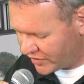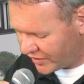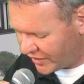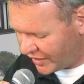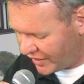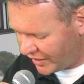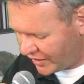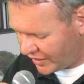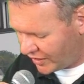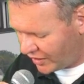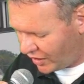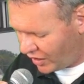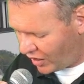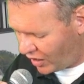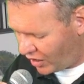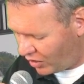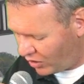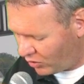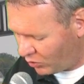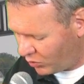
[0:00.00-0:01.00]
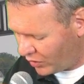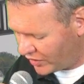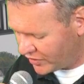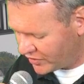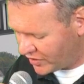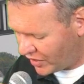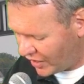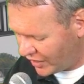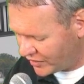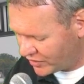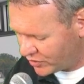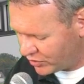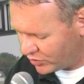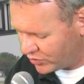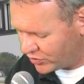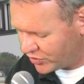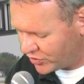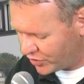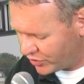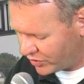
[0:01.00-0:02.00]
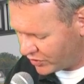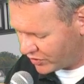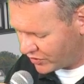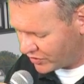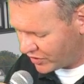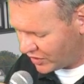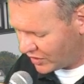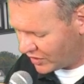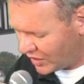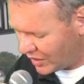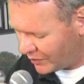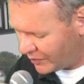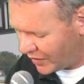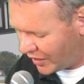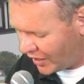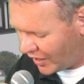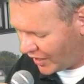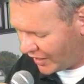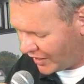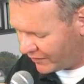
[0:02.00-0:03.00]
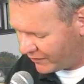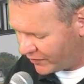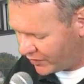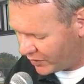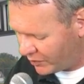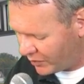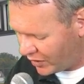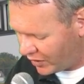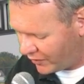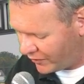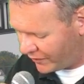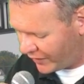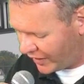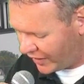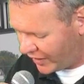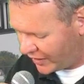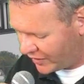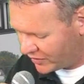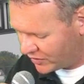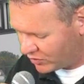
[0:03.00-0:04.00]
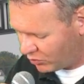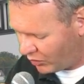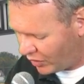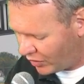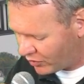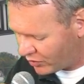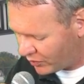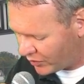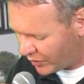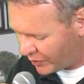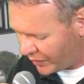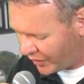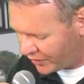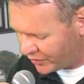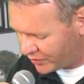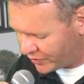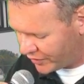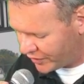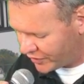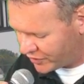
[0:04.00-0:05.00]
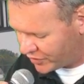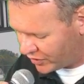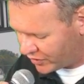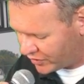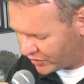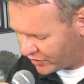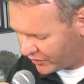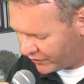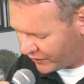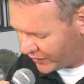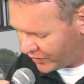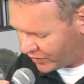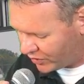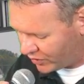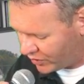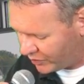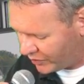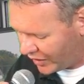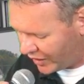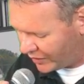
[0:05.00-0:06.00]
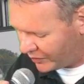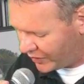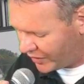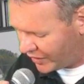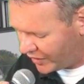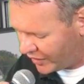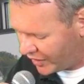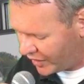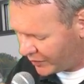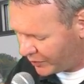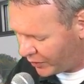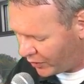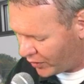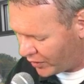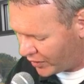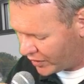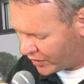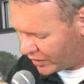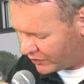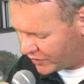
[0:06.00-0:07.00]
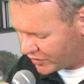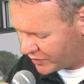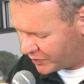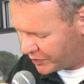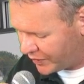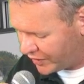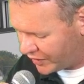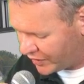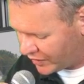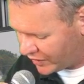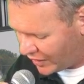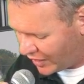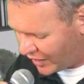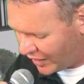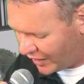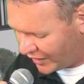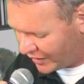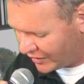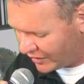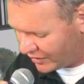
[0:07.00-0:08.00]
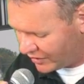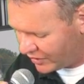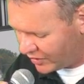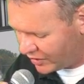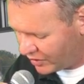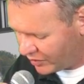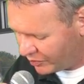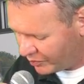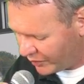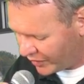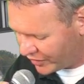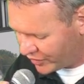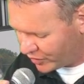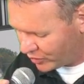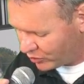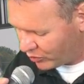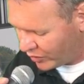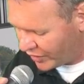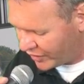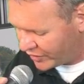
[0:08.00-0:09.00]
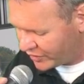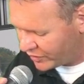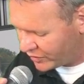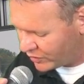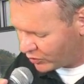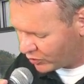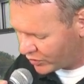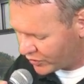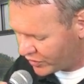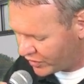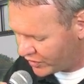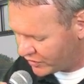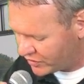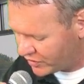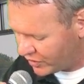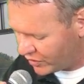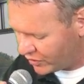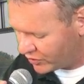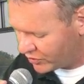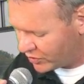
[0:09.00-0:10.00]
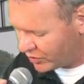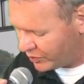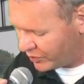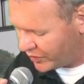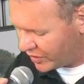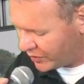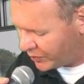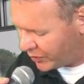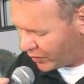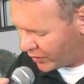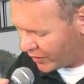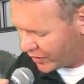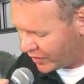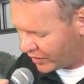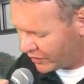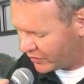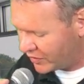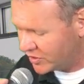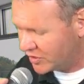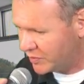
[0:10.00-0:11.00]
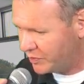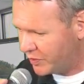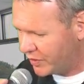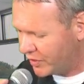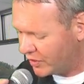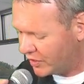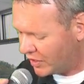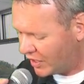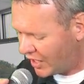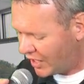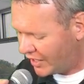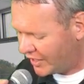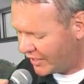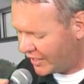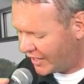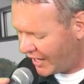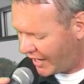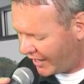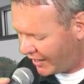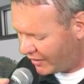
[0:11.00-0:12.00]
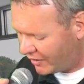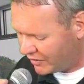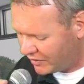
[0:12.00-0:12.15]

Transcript: Once again, all West High School students, alumni, and football fans, welcome the Patriots onto the field by being a part of the Spirit Line. Make your way to the north end zone to be a part of the Spirit Line